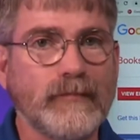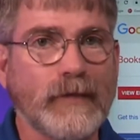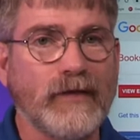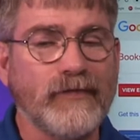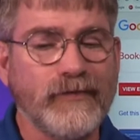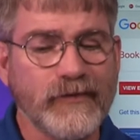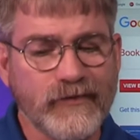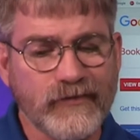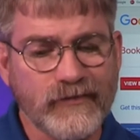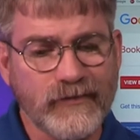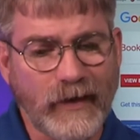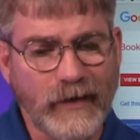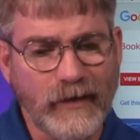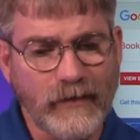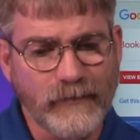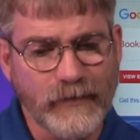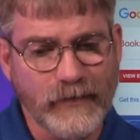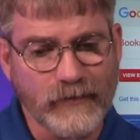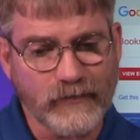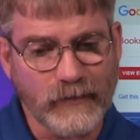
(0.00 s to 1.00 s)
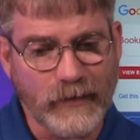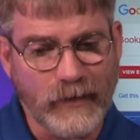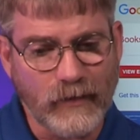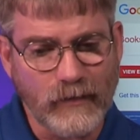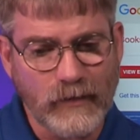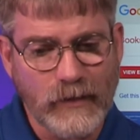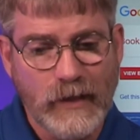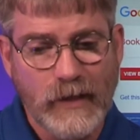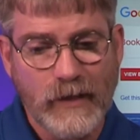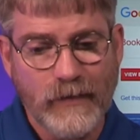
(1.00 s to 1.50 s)
the State of
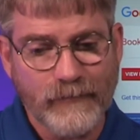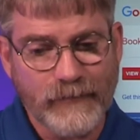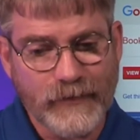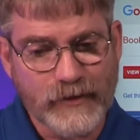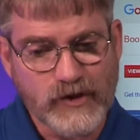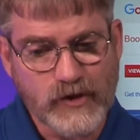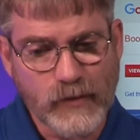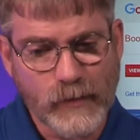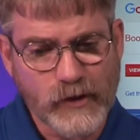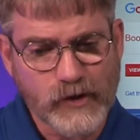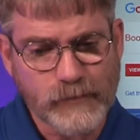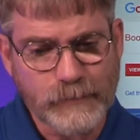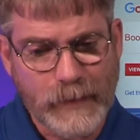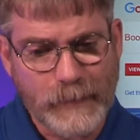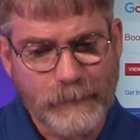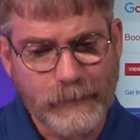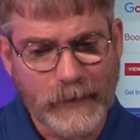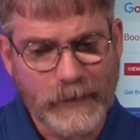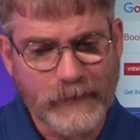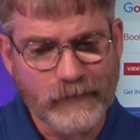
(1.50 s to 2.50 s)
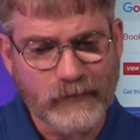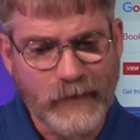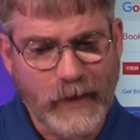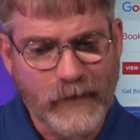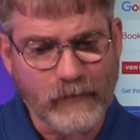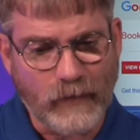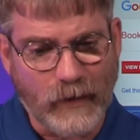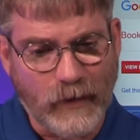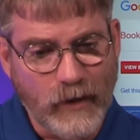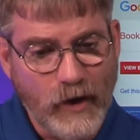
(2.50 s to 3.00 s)
Israel, the Jewish people,
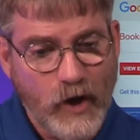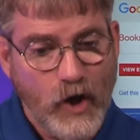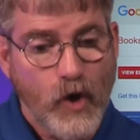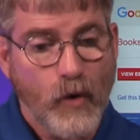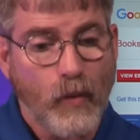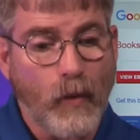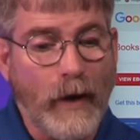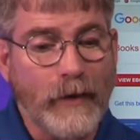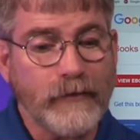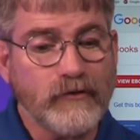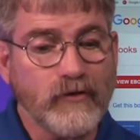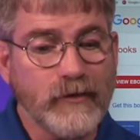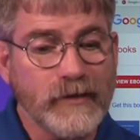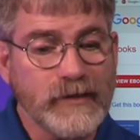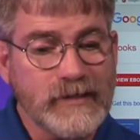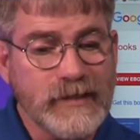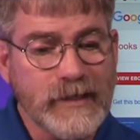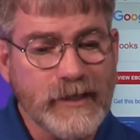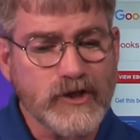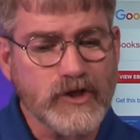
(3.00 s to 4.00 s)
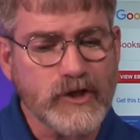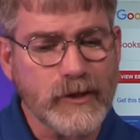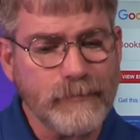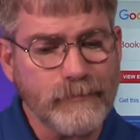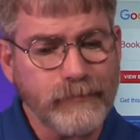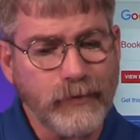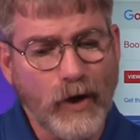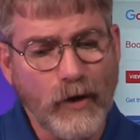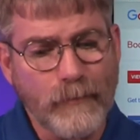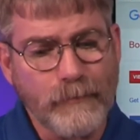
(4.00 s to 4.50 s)
etc., while tradition
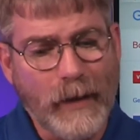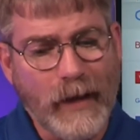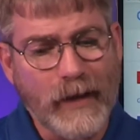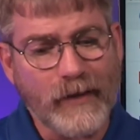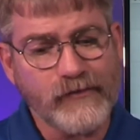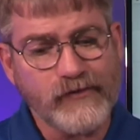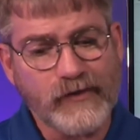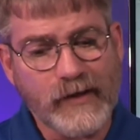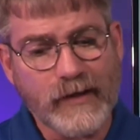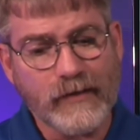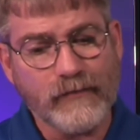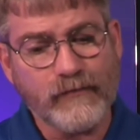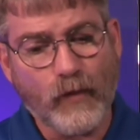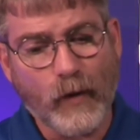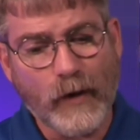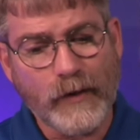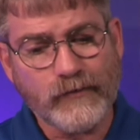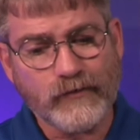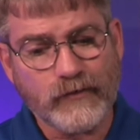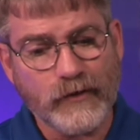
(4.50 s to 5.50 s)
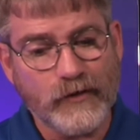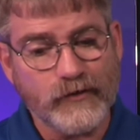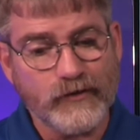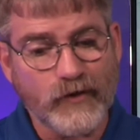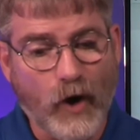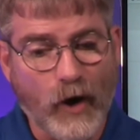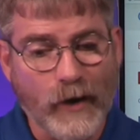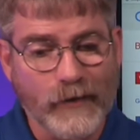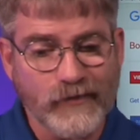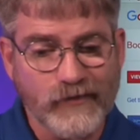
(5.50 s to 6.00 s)
pro-Palestinian voices
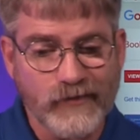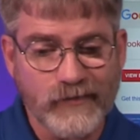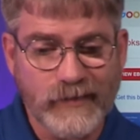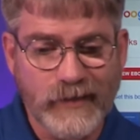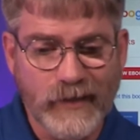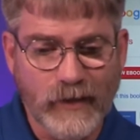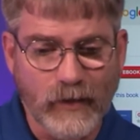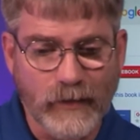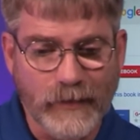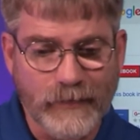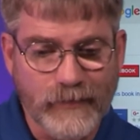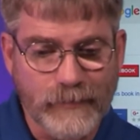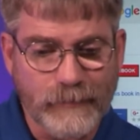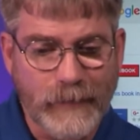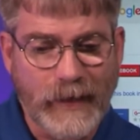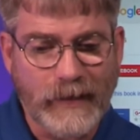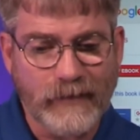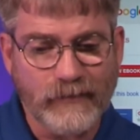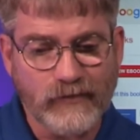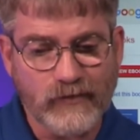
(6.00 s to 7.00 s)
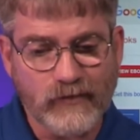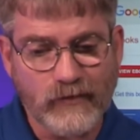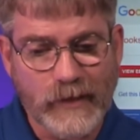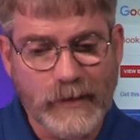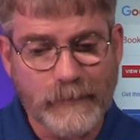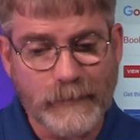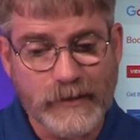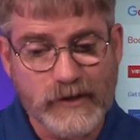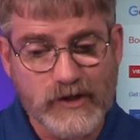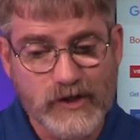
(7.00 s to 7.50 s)
are still in the
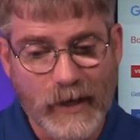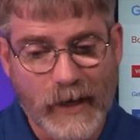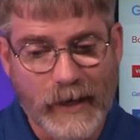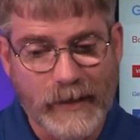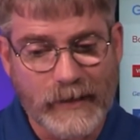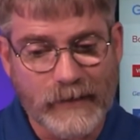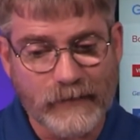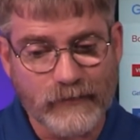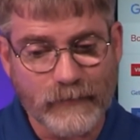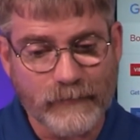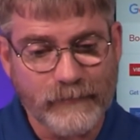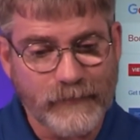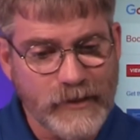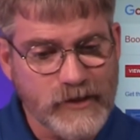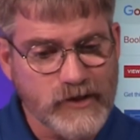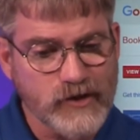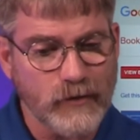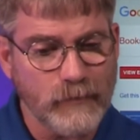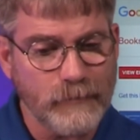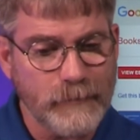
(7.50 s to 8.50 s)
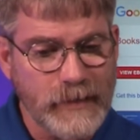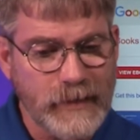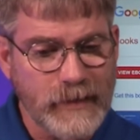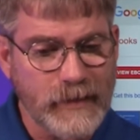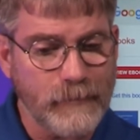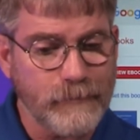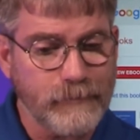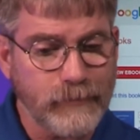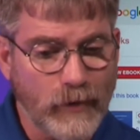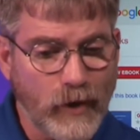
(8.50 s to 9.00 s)
mainstream in Chinese official
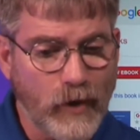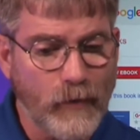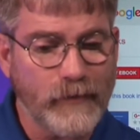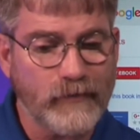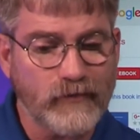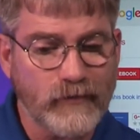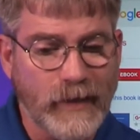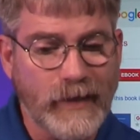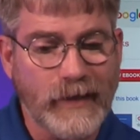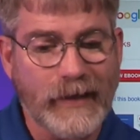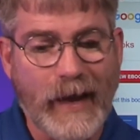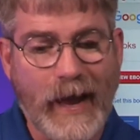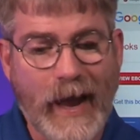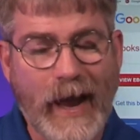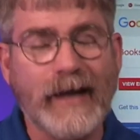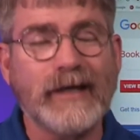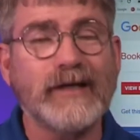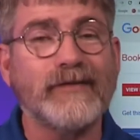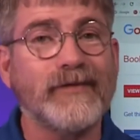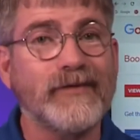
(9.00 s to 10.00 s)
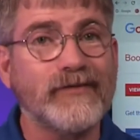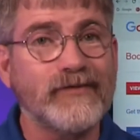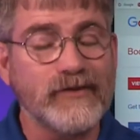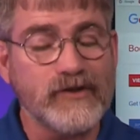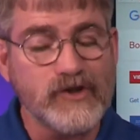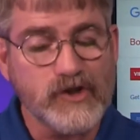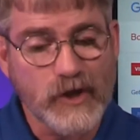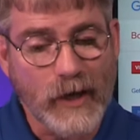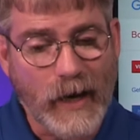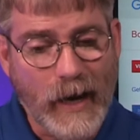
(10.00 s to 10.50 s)
media. Pro-Israeli activists
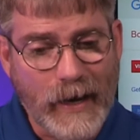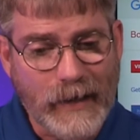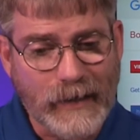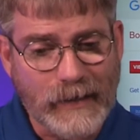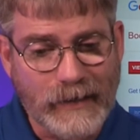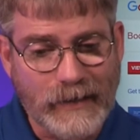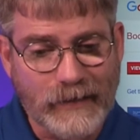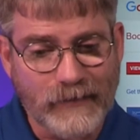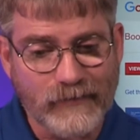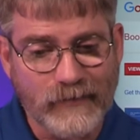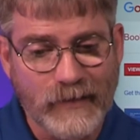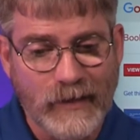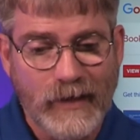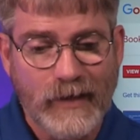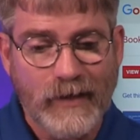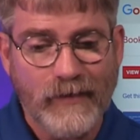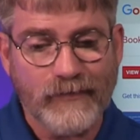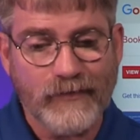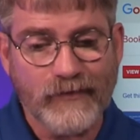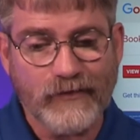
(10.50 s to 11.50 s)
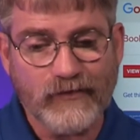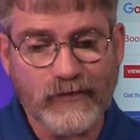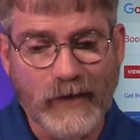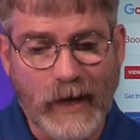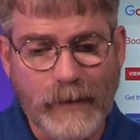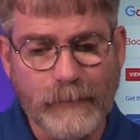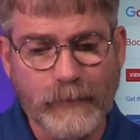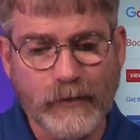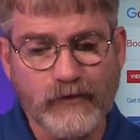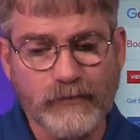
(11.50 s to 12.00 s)
in Chinese, the
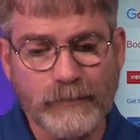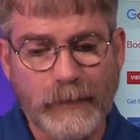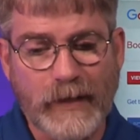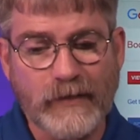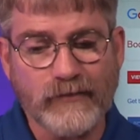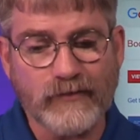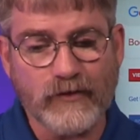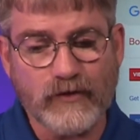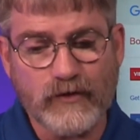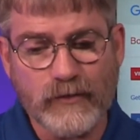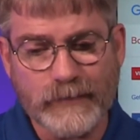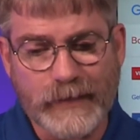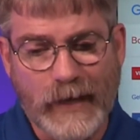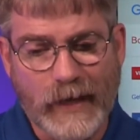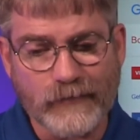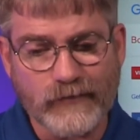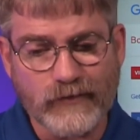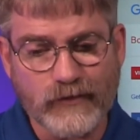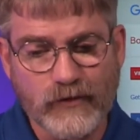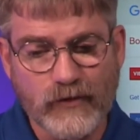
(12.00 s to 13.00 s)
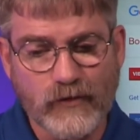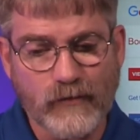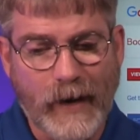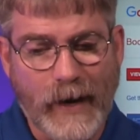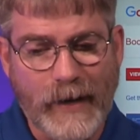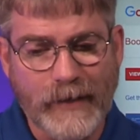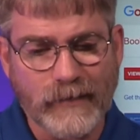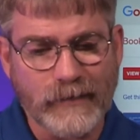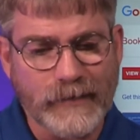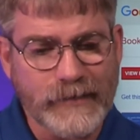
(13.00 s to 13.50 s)
cyberspace in 2002
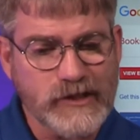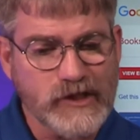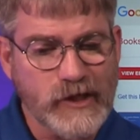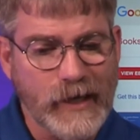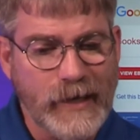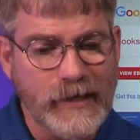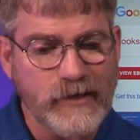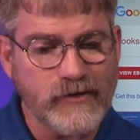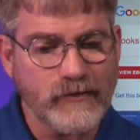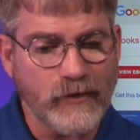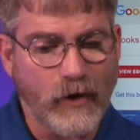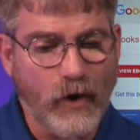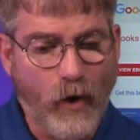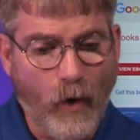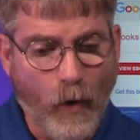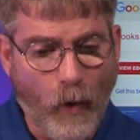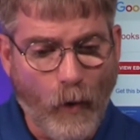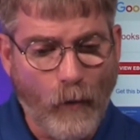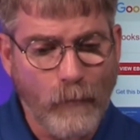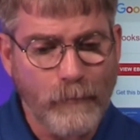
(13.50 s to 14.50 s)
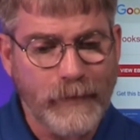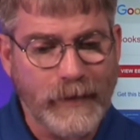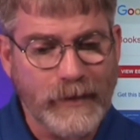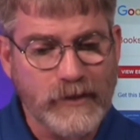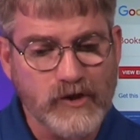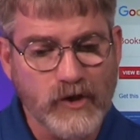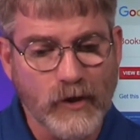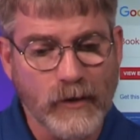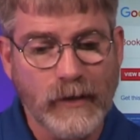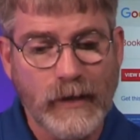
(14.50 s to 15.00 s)
radically changed the whole
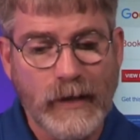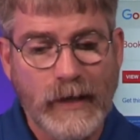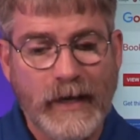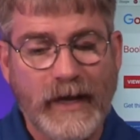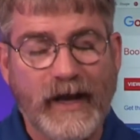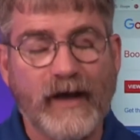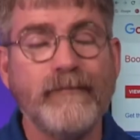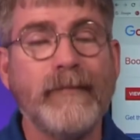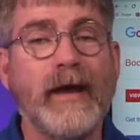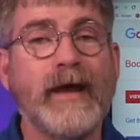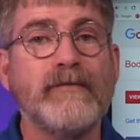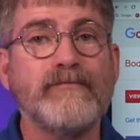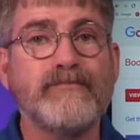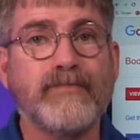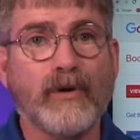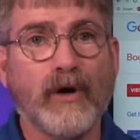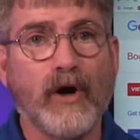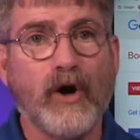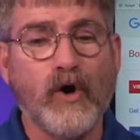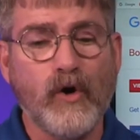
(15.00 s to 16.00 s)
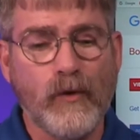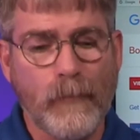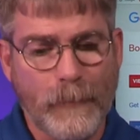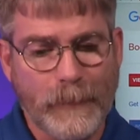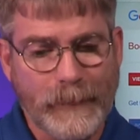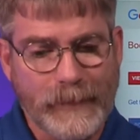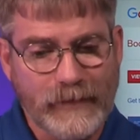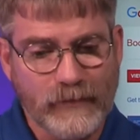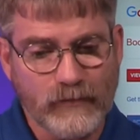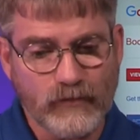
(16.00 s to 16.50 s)
picture and made
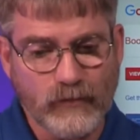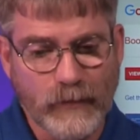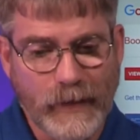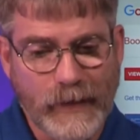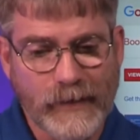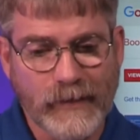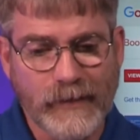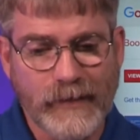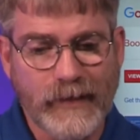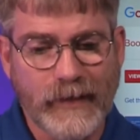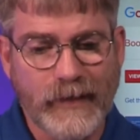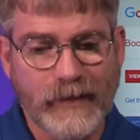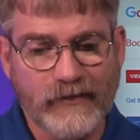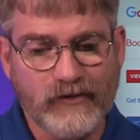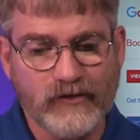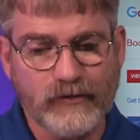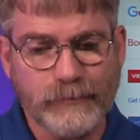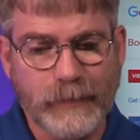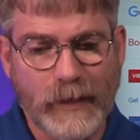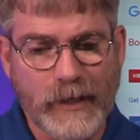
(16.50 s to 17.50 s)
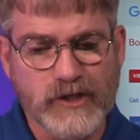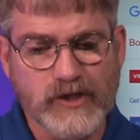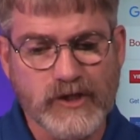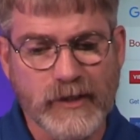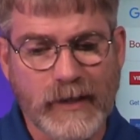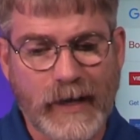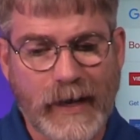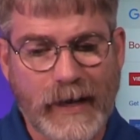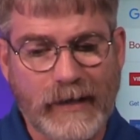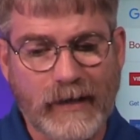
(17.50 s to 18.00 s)
pro-Israeli
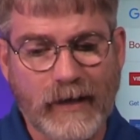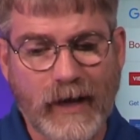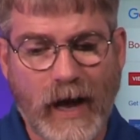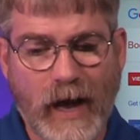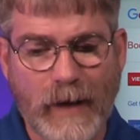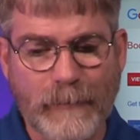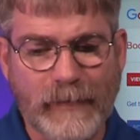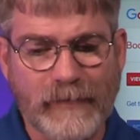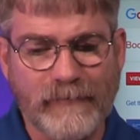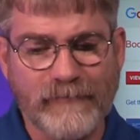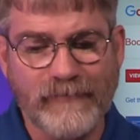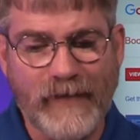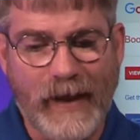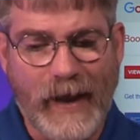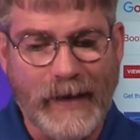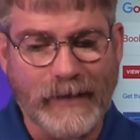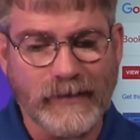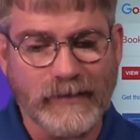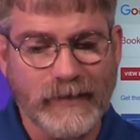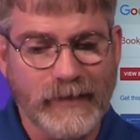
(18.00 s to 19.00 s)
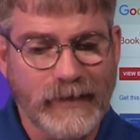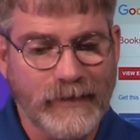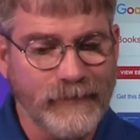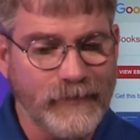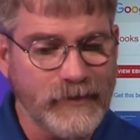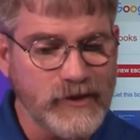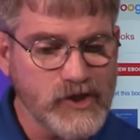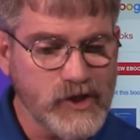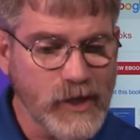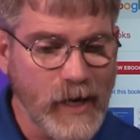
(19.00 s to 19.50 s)
expression a common fact in
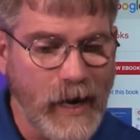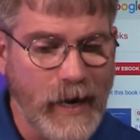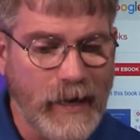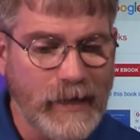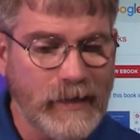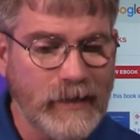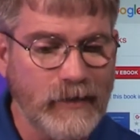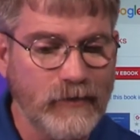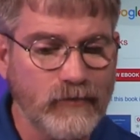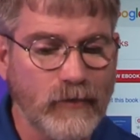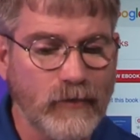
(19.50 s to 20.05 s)
the Chinese